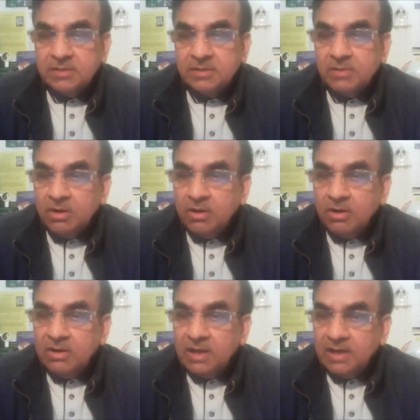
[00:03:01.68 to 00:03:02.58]
of
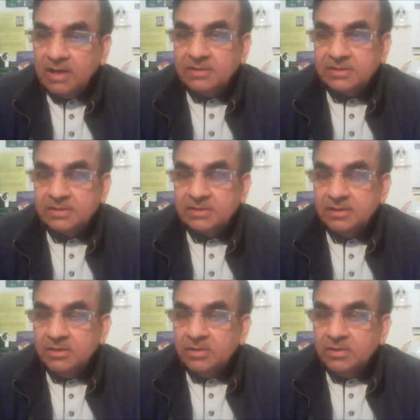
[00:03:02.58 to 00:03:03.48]
all lands
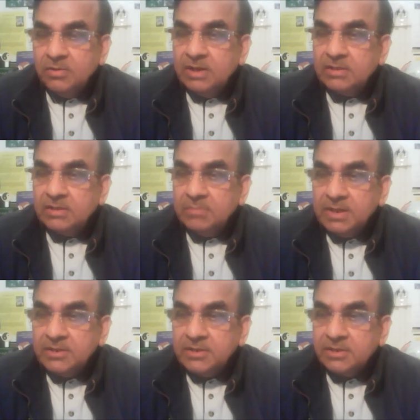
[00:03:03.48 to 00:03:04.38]
where the
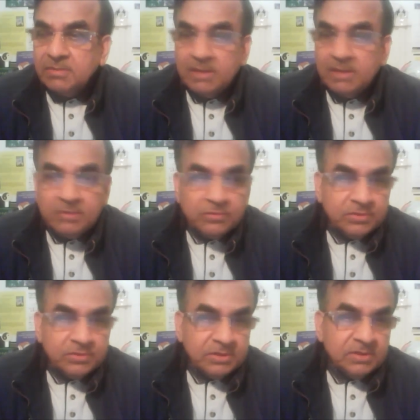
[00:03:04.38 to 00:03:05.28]
means of
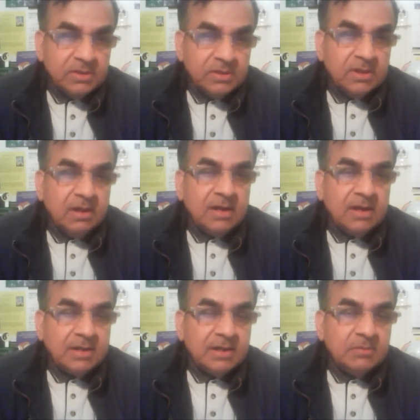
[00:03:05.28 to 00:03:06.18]
livelihood are
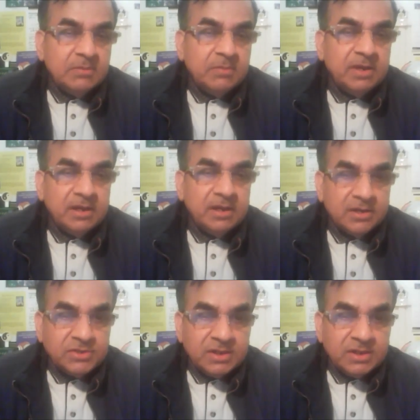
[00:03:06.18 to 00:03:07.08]
attainable by
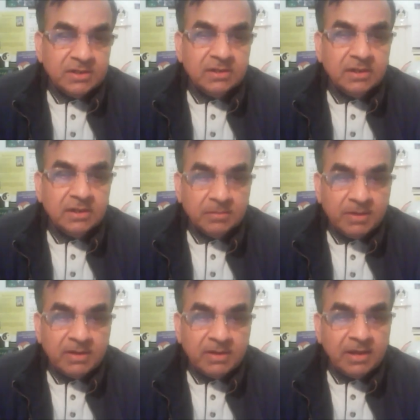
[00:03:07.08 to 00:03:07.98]
energy,
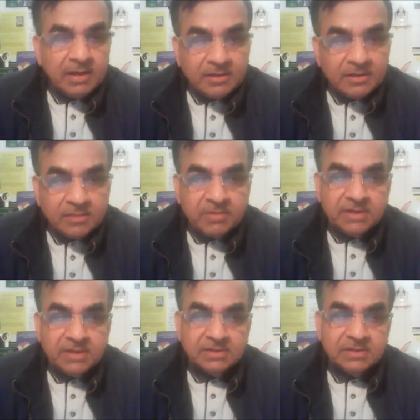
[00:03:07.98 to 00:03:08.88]
labor, and
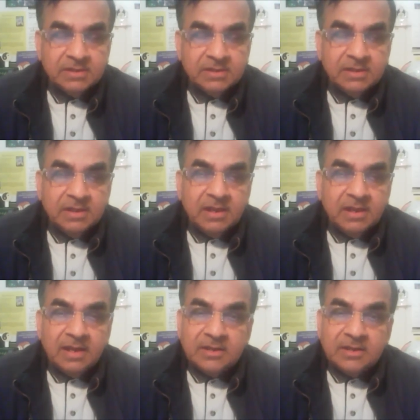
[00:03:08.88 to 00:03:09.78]
enterprise,
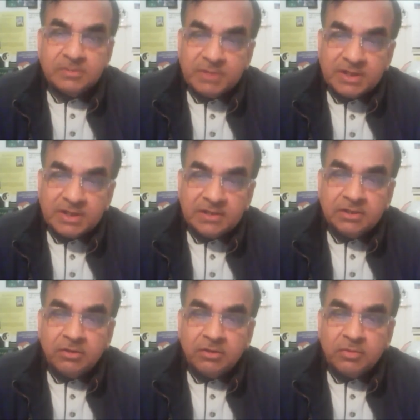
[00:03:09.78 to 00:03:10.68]
and especially
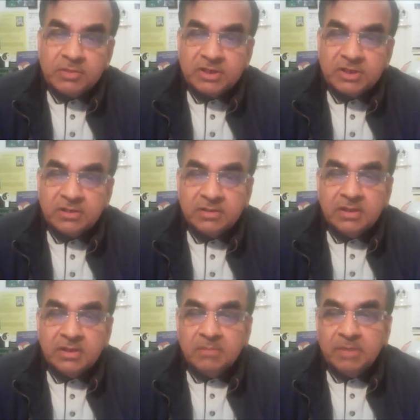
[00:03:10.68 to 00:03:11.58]
the occupation
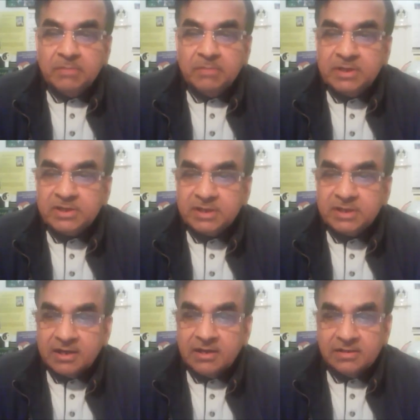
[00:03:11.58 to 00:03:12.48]
by British
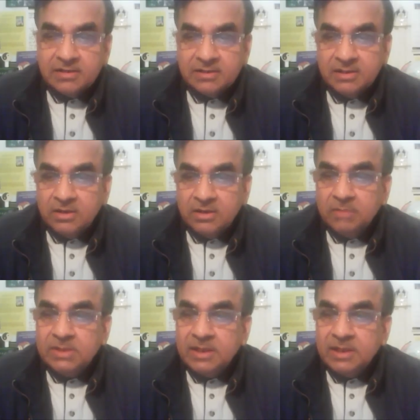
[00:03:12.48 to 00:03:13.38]
settlers
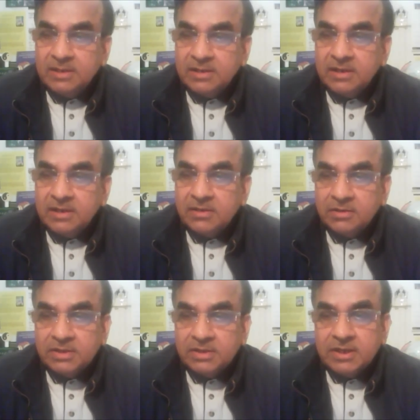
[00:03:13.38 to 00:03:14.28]
of the entire
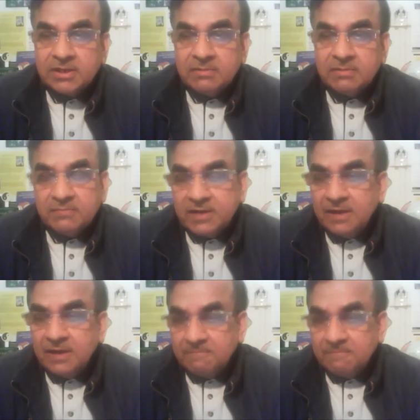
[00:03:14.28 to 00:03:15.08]
continent of Africa.